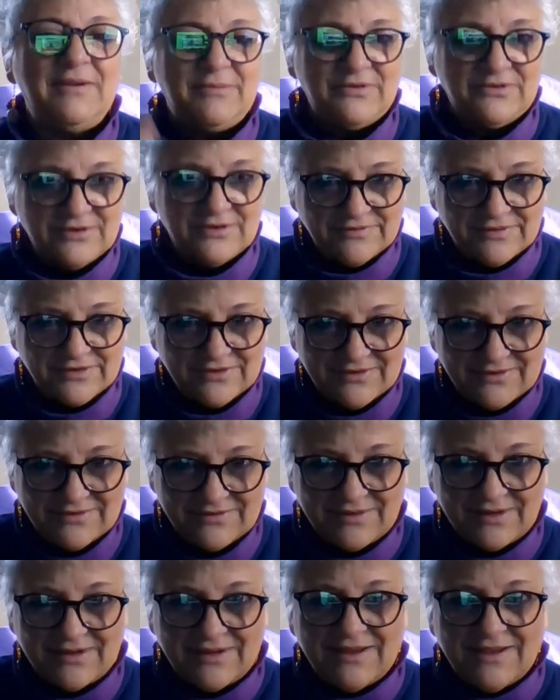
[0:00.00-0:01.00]

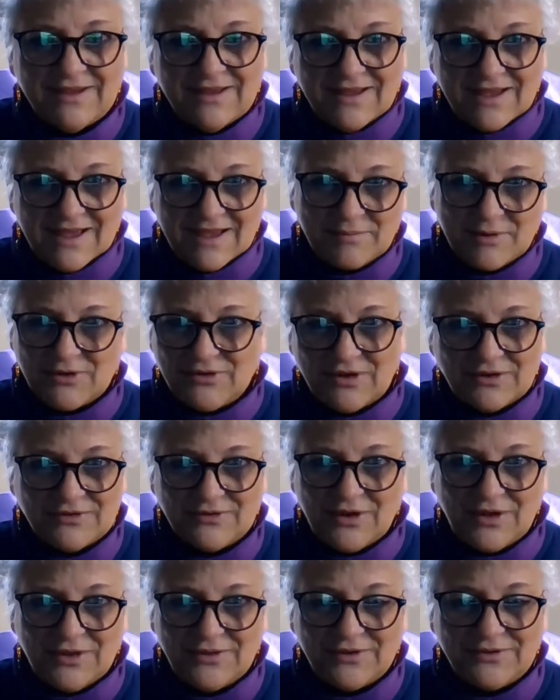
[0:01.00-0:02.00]
Services. I'm going to talk to
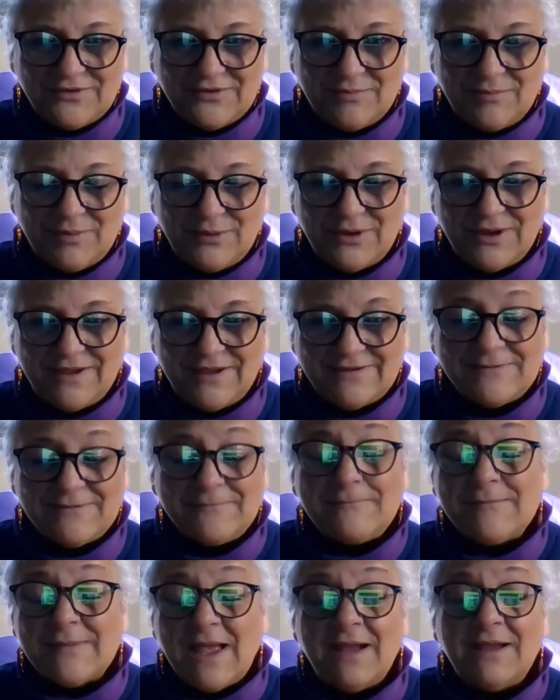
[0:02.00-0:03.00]
all those employees.
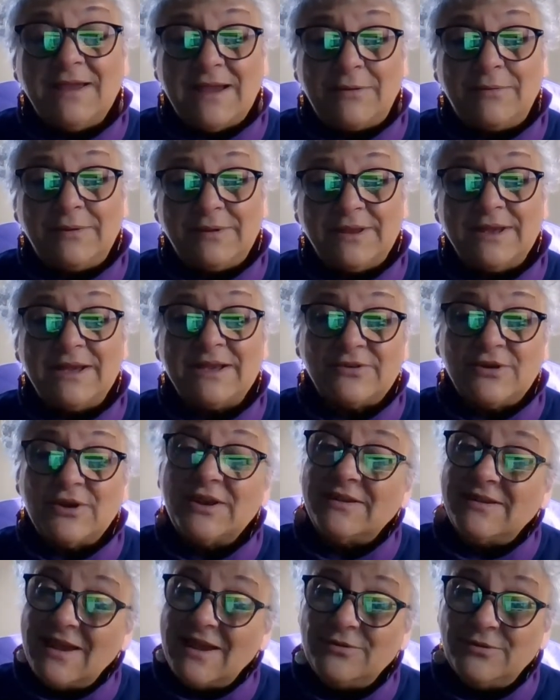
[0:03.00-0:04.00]
Yeah, well, it's going
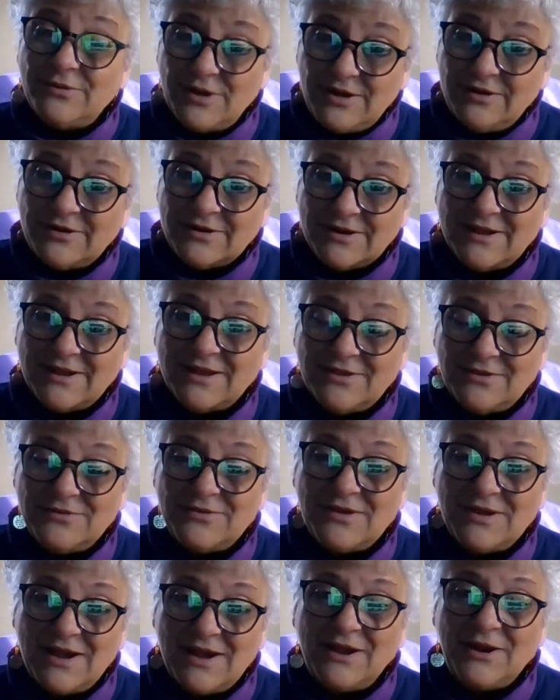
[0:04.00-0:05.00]
to take you longer to get
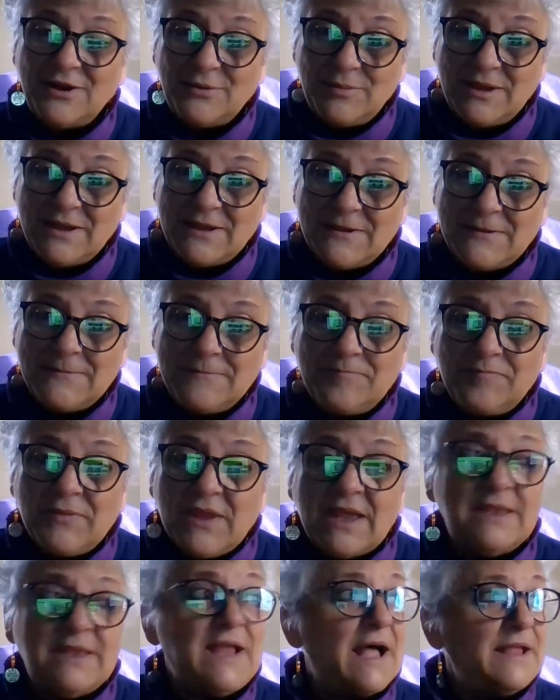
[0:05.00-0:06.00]
through the IRB.
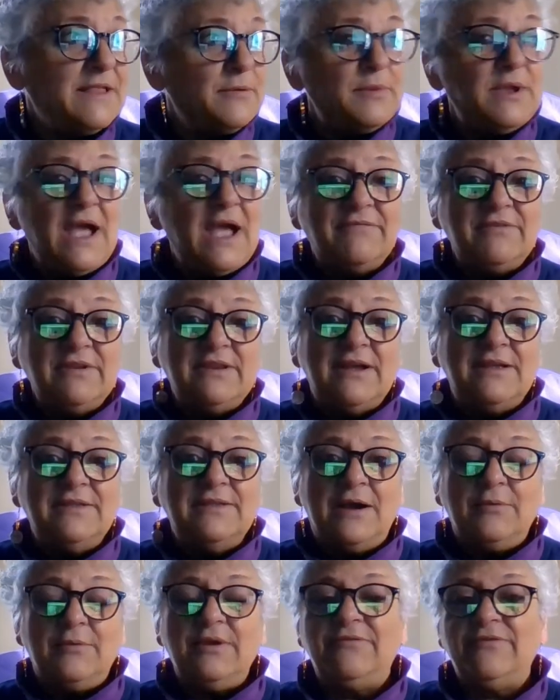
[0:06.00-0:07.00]
Not that we haven't done
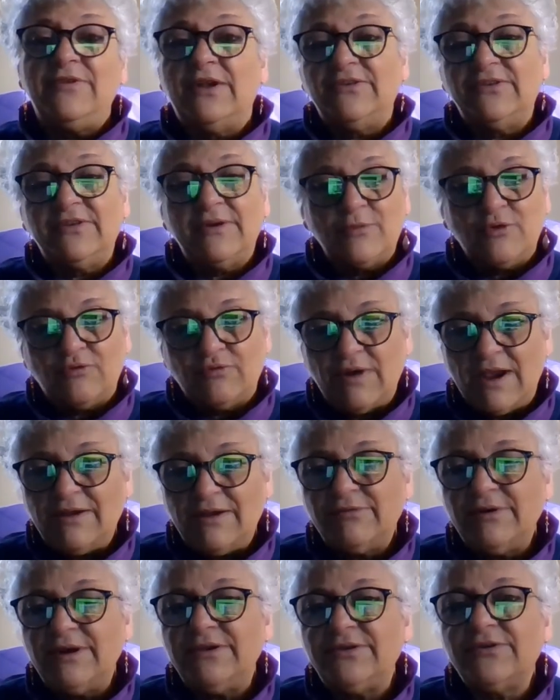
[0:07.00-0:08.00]
that. We've done some
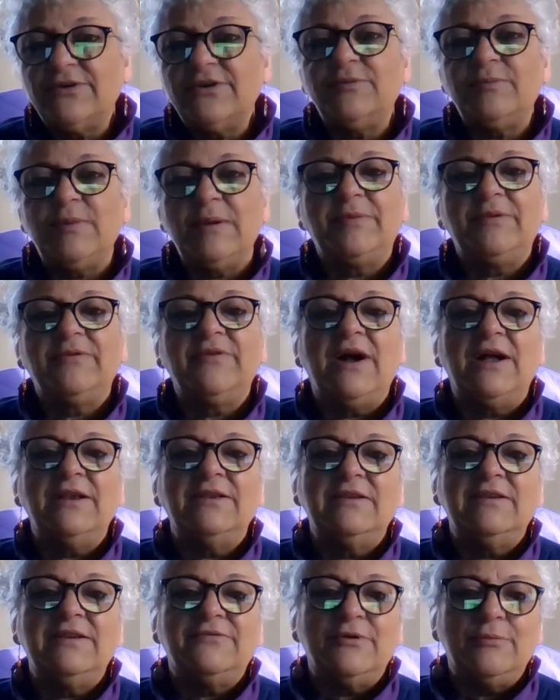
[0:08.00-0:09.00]
great research. People have gone
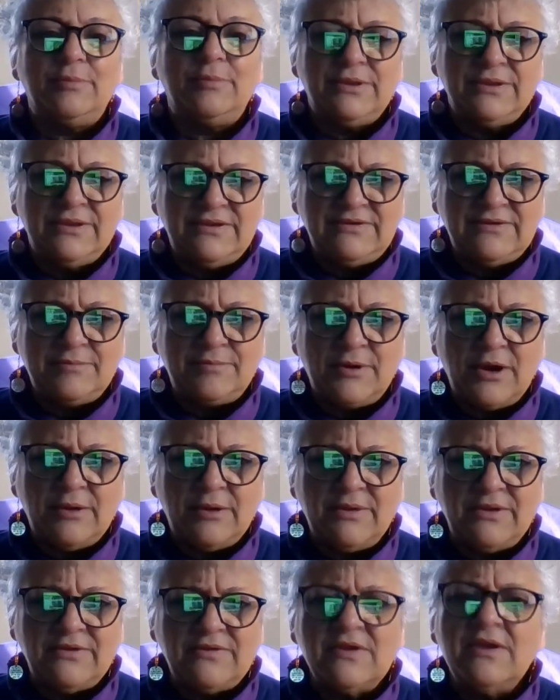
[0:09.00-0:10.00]
to different police
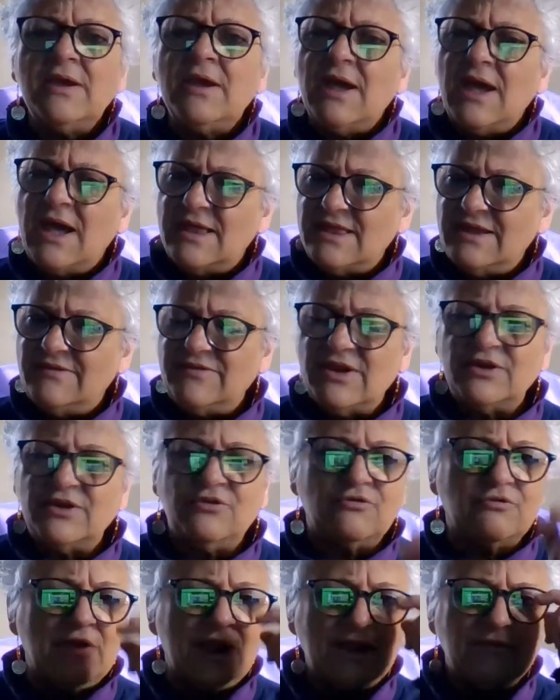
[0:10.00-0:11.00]
departments and they've done
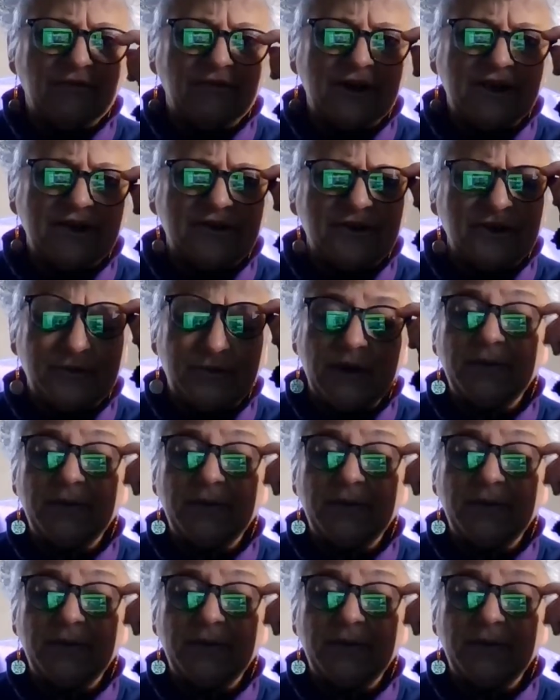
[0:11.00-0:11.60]
great research.